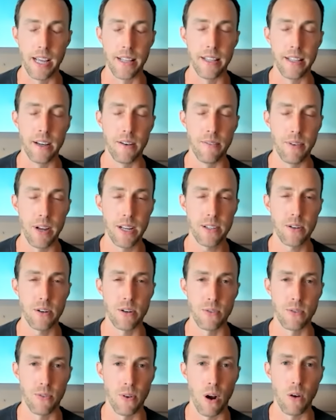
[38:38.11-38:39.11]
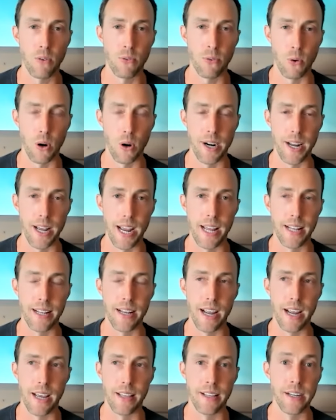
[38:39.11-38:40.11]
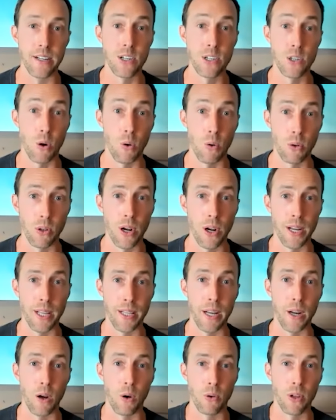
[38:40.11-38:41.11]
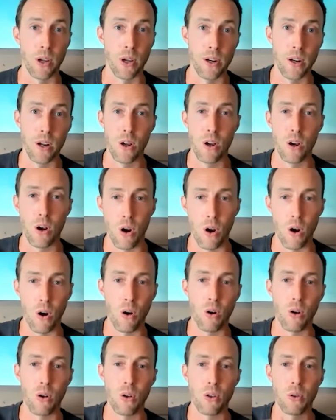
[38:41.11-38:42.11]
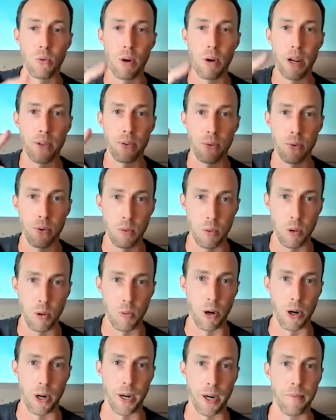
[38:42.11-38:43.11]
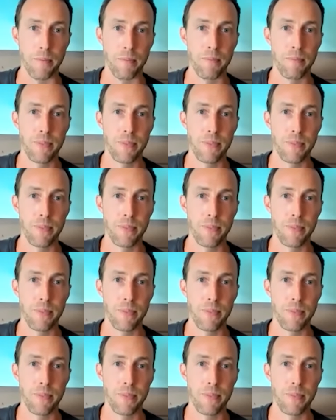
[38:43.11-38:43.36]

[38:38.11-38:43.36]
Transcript: And the investors fall for it, and they just hold on, and they hold on all the way through the bull market,